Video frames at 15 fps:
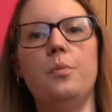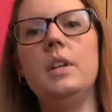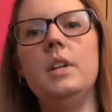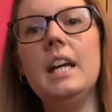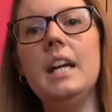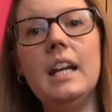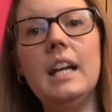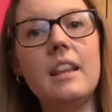
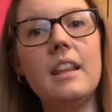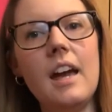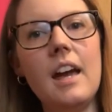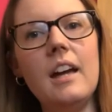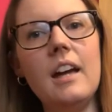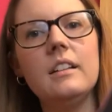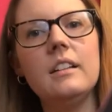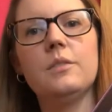nearly
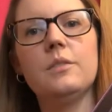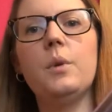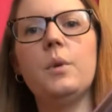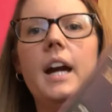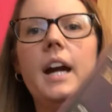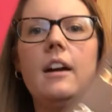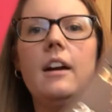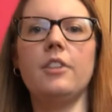there,
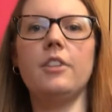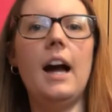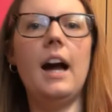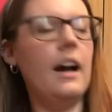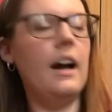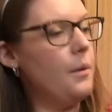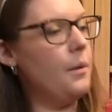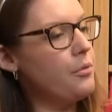we have
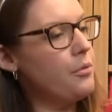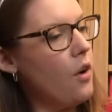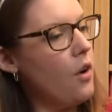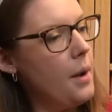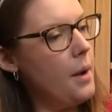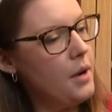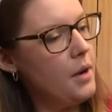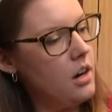our
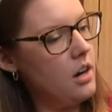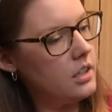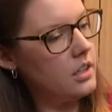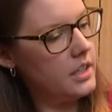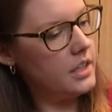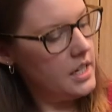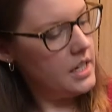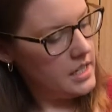
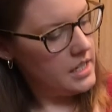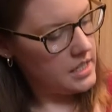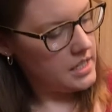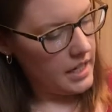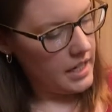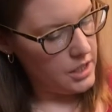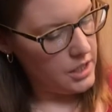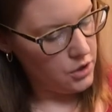Primark
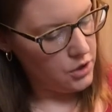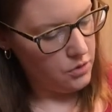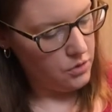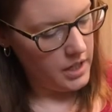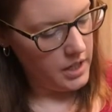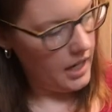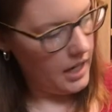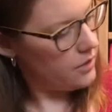
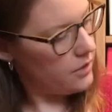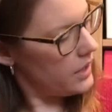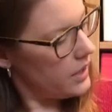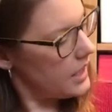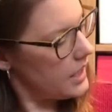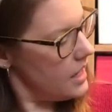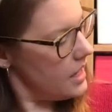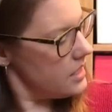stationery
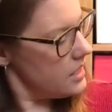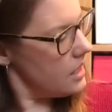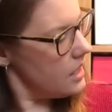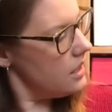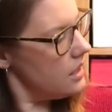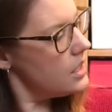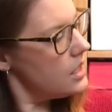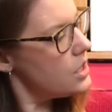advent
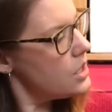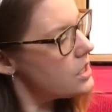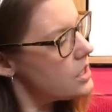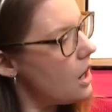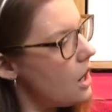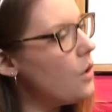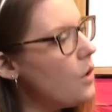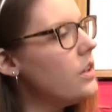calendar.
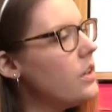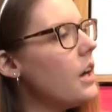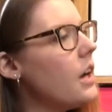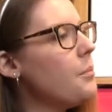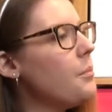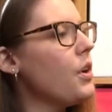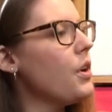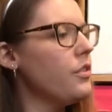So
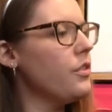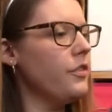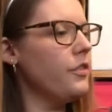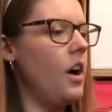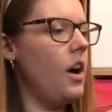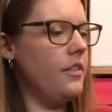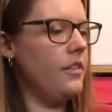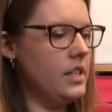number
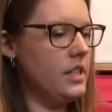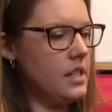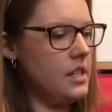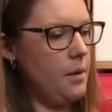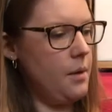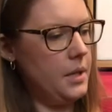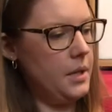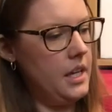five is
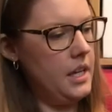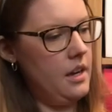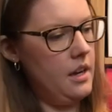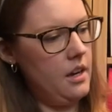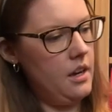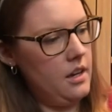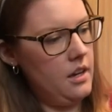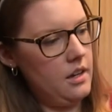up here.
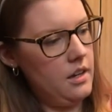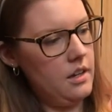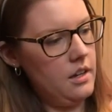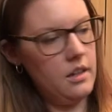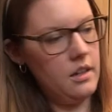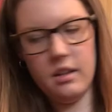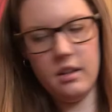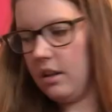
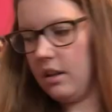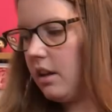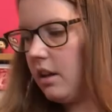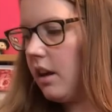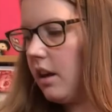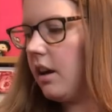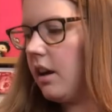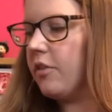
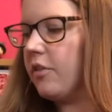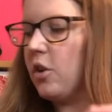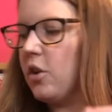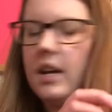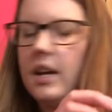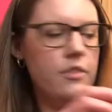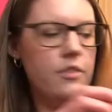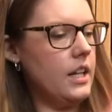I've
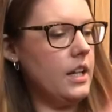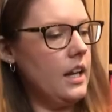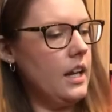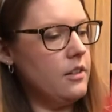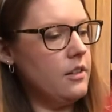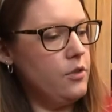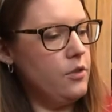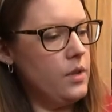got an advent
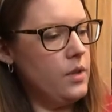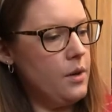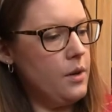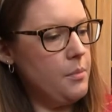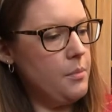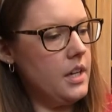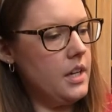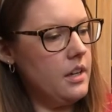calendar falling
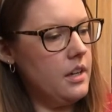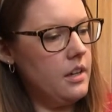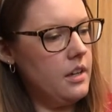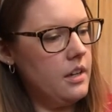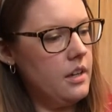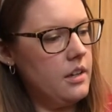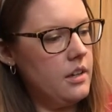on me.